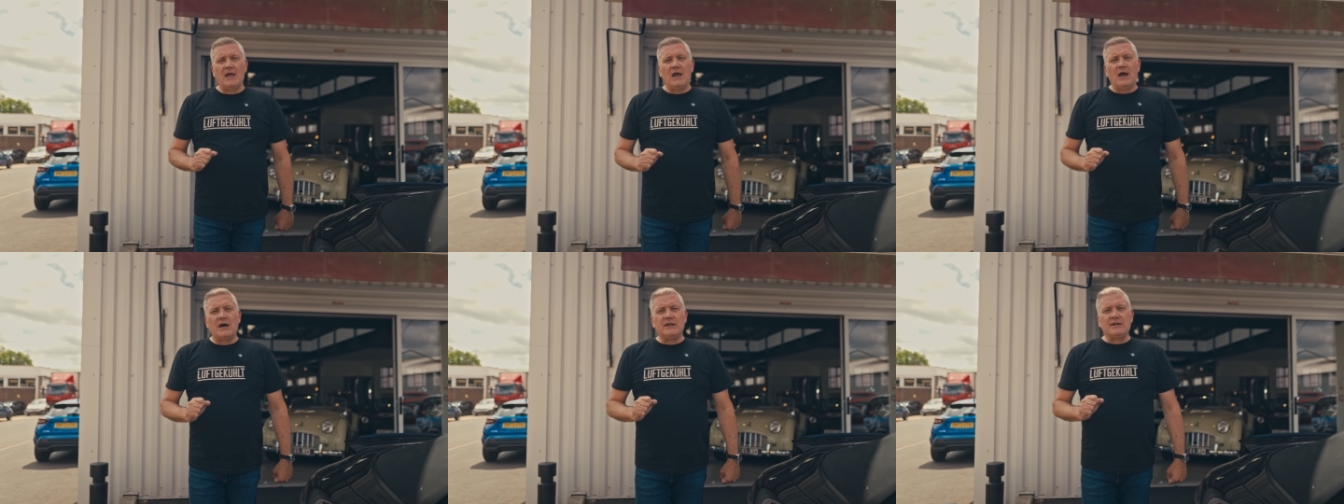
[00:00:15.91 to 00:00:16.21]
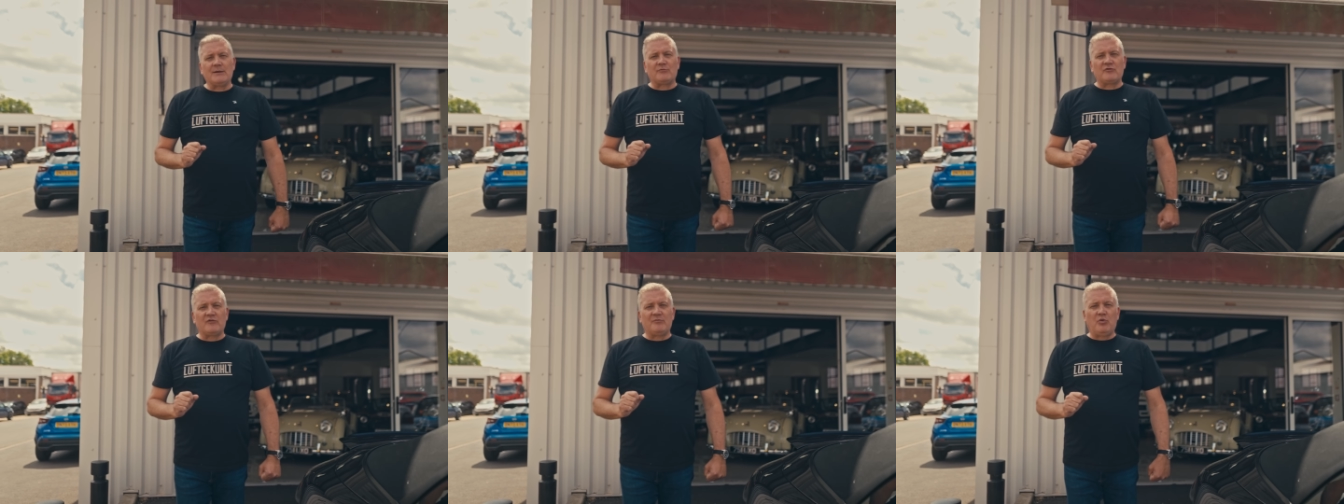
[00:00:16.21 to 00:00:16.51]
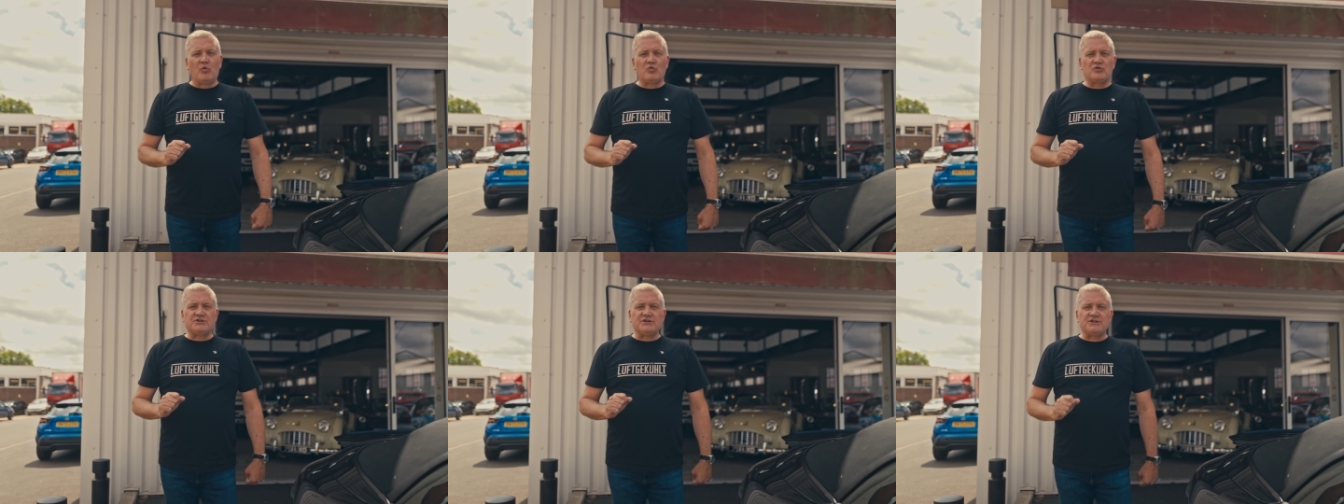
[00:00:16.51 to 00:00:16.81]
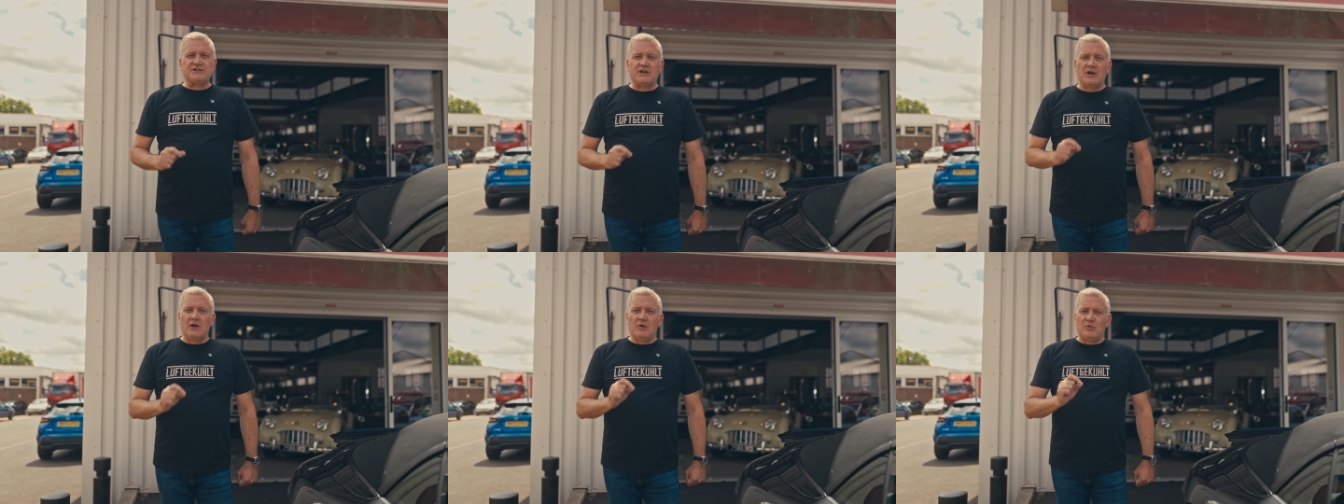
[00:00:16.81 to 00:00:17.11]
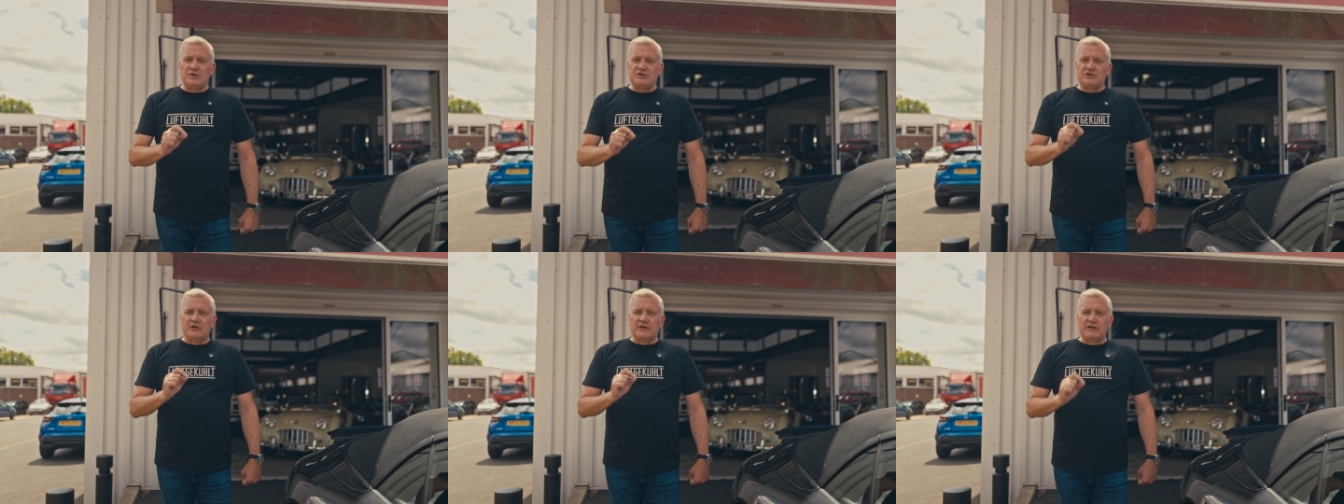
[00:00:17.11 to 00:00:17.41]
a number of Porsches,
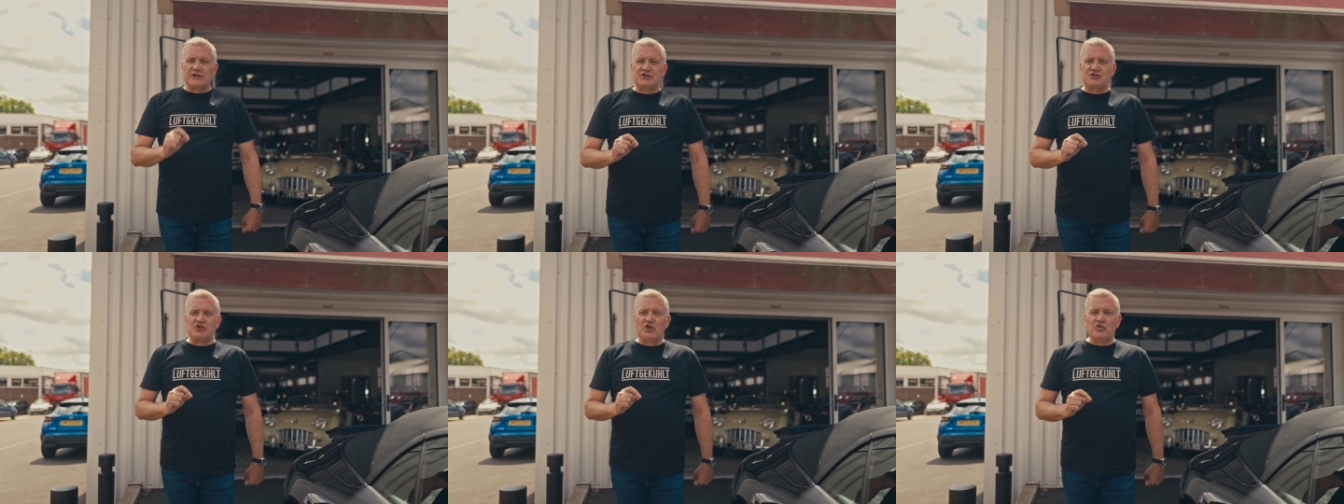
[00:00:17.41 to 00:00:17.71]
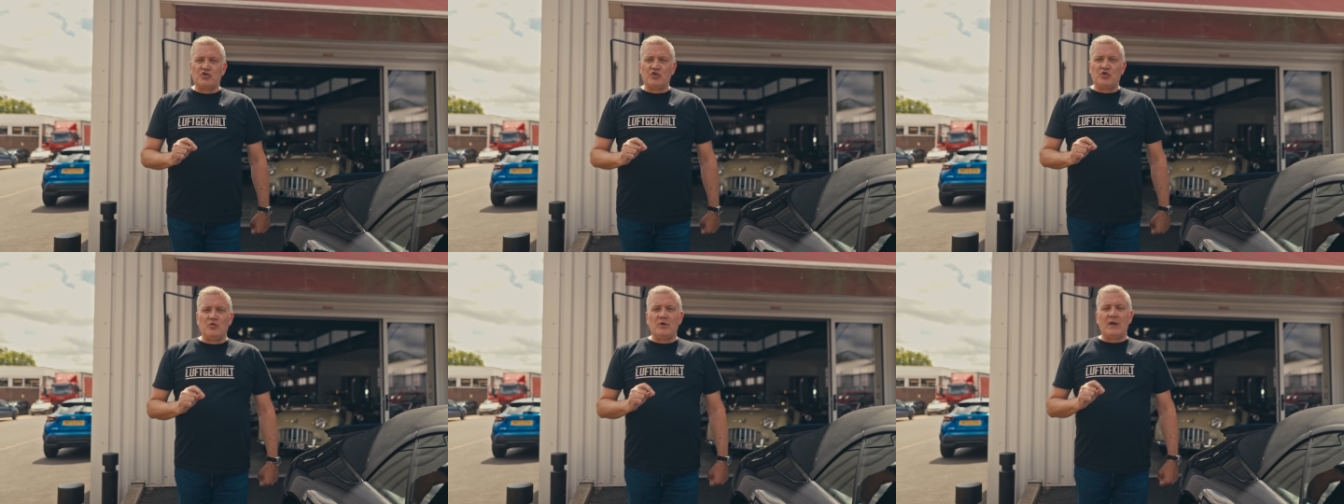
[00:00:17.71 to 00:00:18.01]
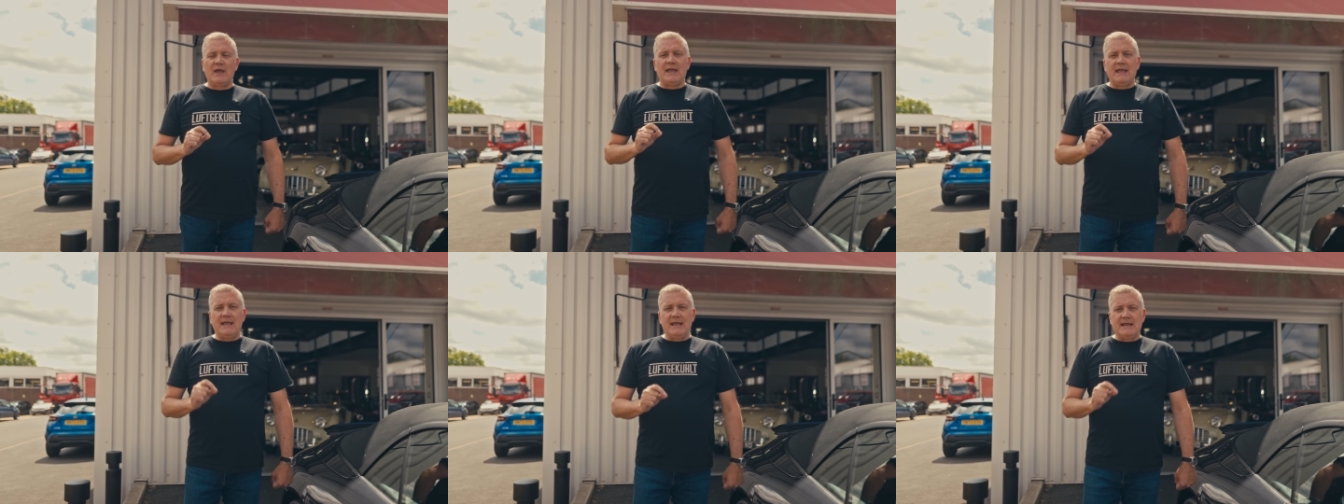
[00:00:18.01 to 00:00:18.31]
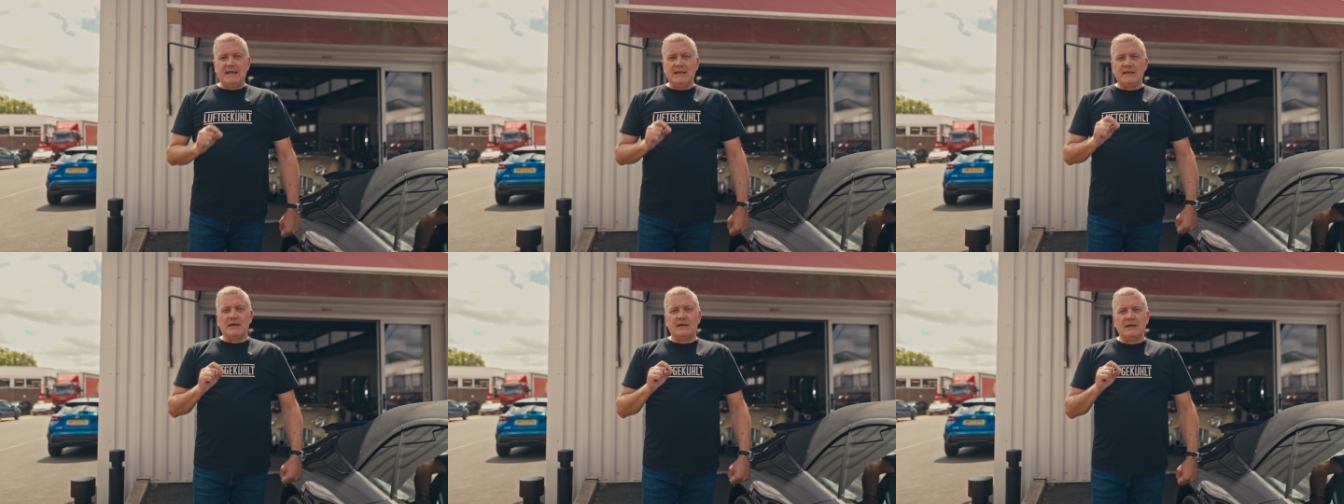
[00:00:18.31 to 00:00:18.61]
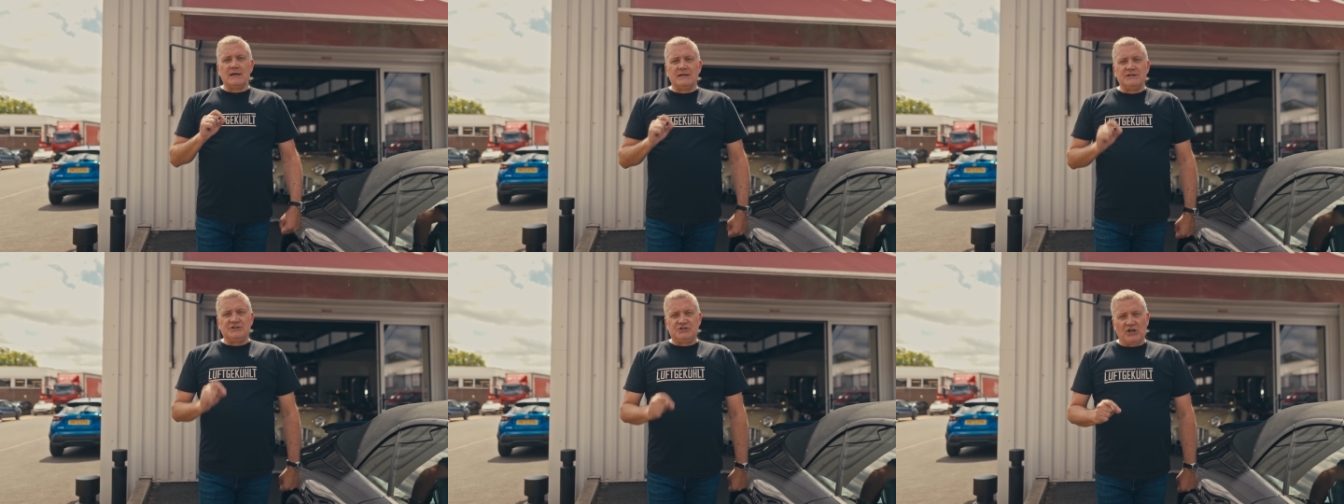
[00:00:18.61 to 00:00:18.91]
which I'm going to show you in
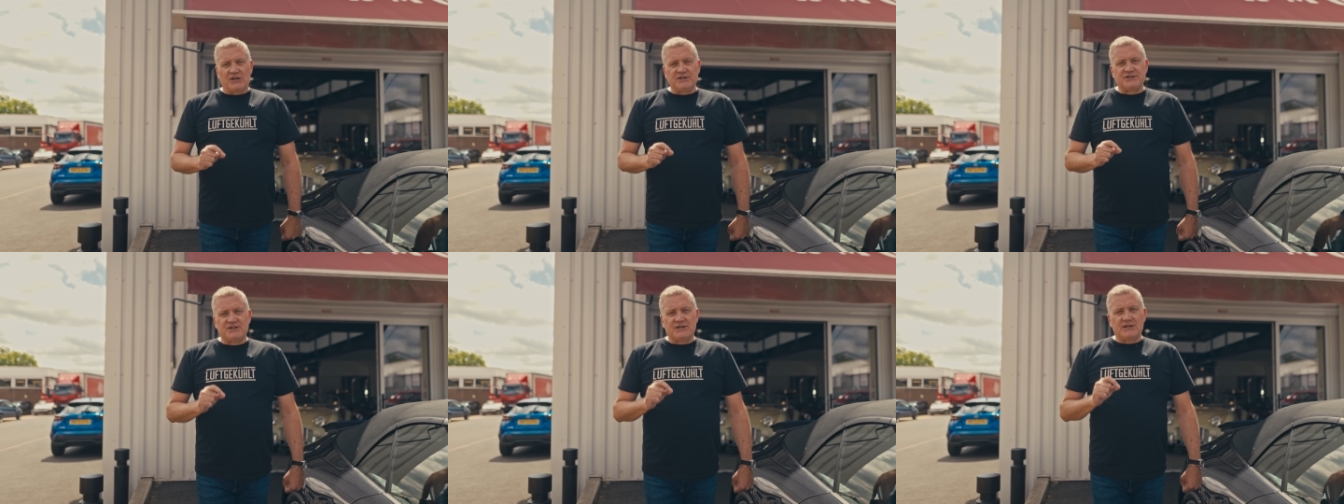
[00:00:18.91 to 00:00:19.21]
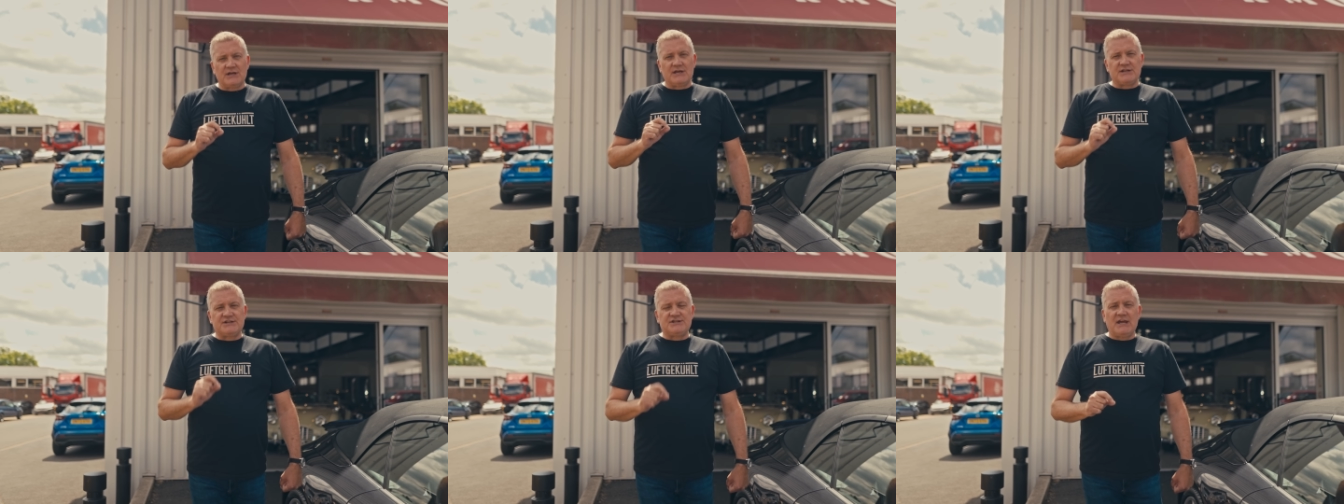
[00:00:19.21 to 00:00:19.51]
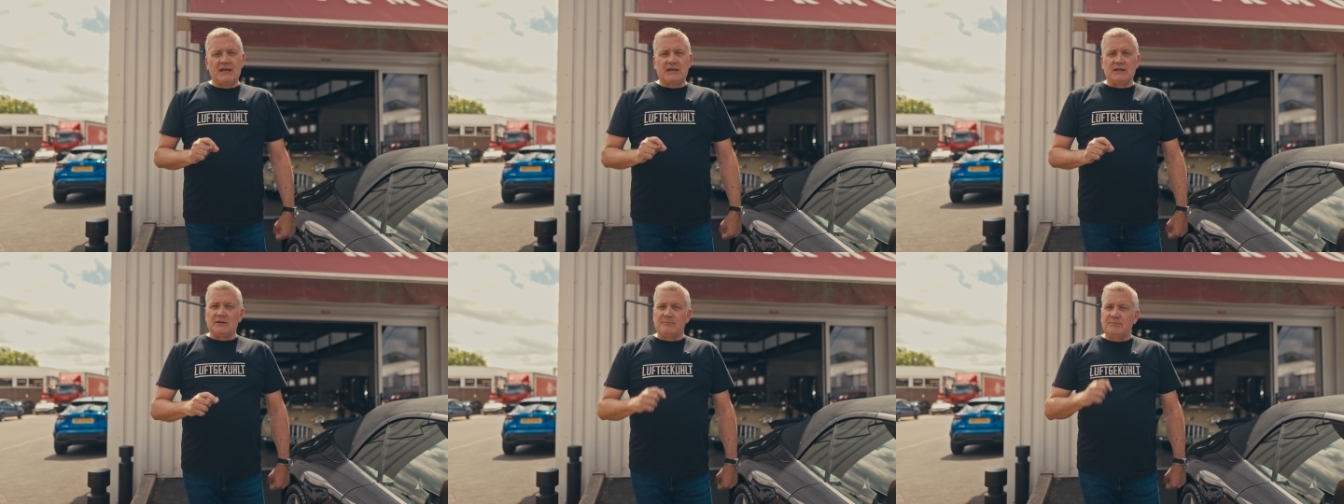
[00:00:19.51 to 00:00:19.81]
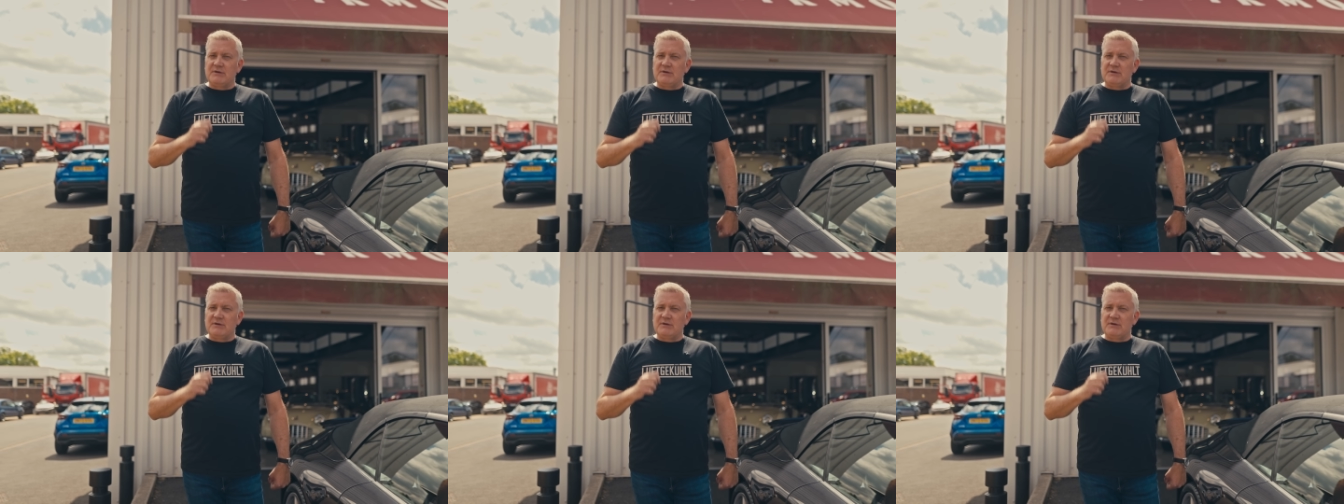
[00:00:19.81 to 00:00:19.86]
just a second.